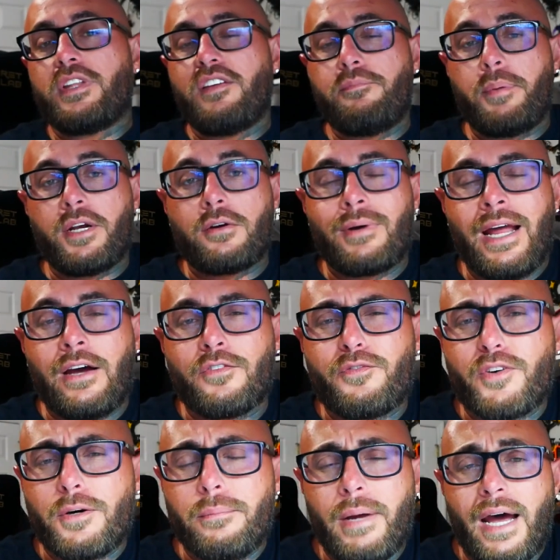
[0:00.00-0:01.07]
They've been around
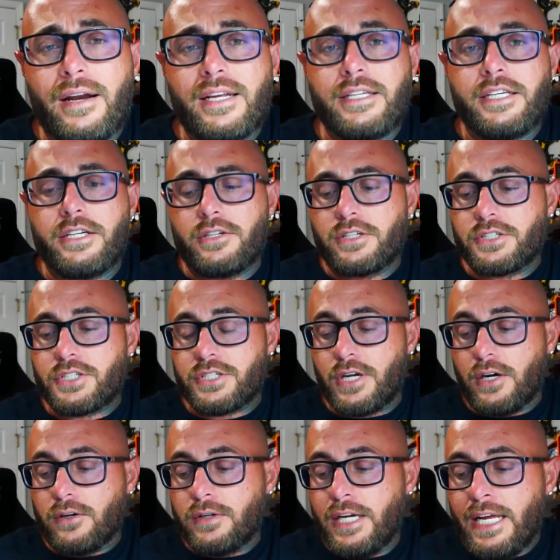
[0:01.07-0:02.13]
for about a year or
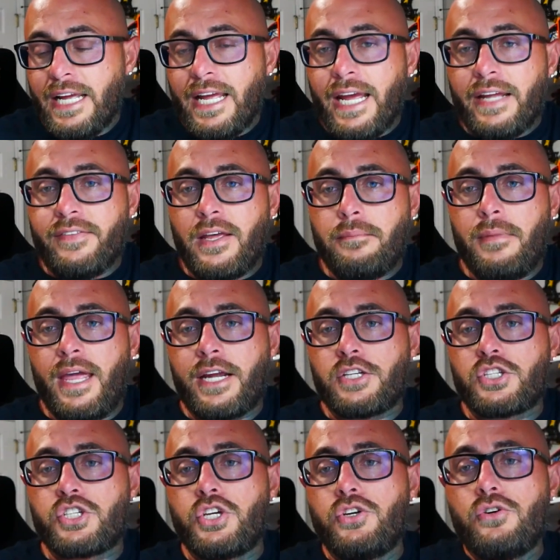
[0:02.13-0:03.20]
so, and they
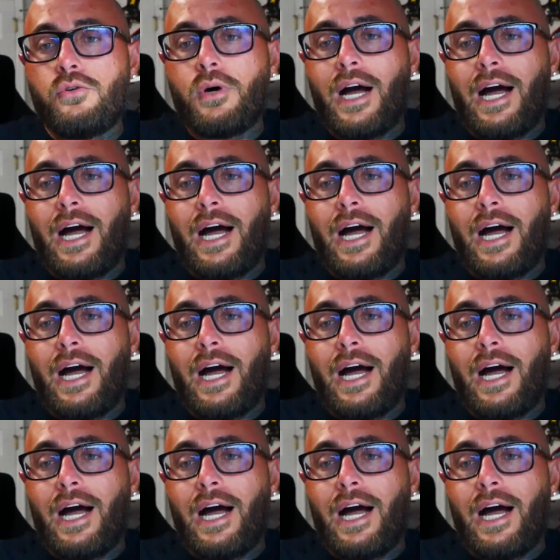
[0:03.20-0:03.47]
make two